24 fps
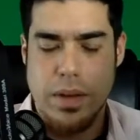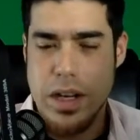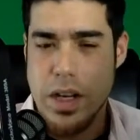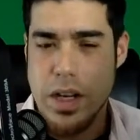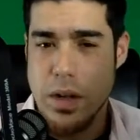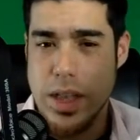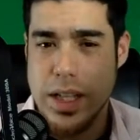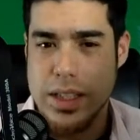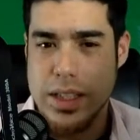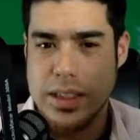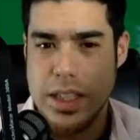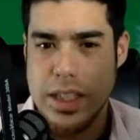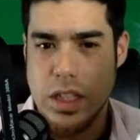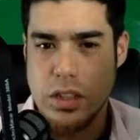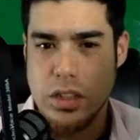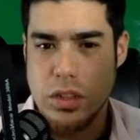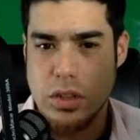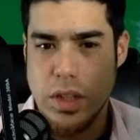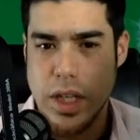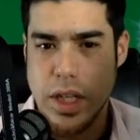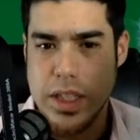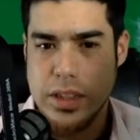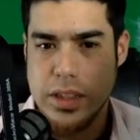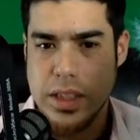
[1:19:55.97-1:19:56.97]
I know that sounds
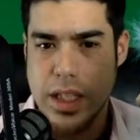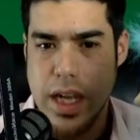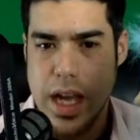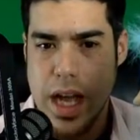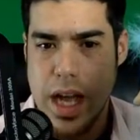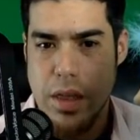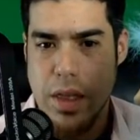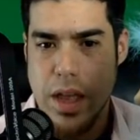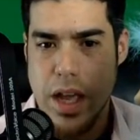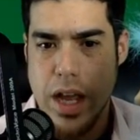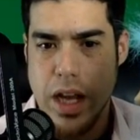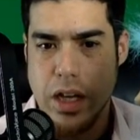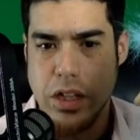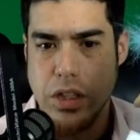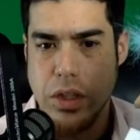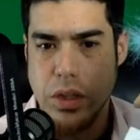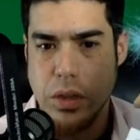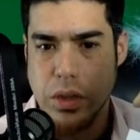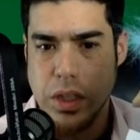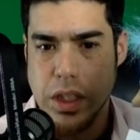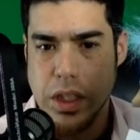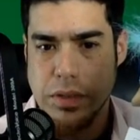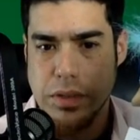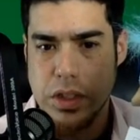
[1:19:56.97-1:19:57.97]
crazy. How the heck do
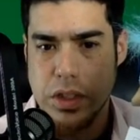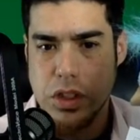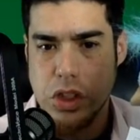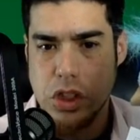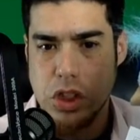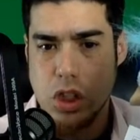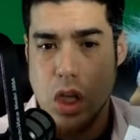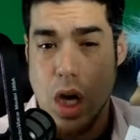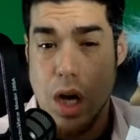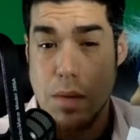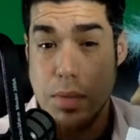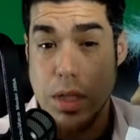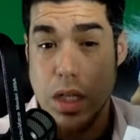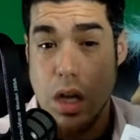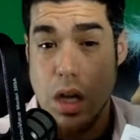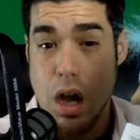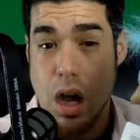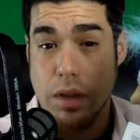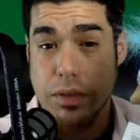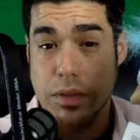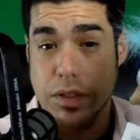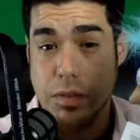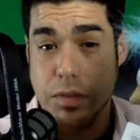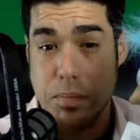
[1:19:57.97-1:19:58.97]
you lift Sharpie
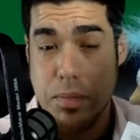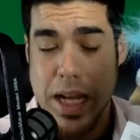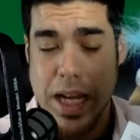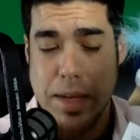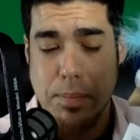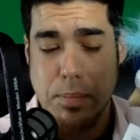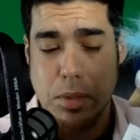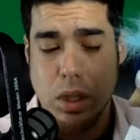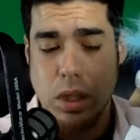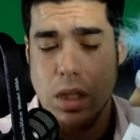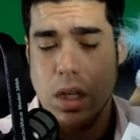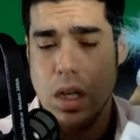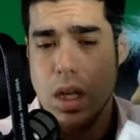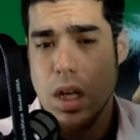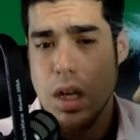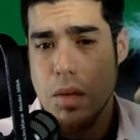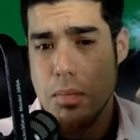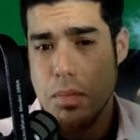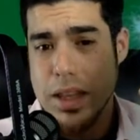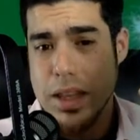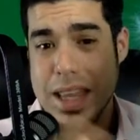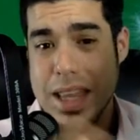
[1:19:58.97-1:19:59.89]
off of paper? But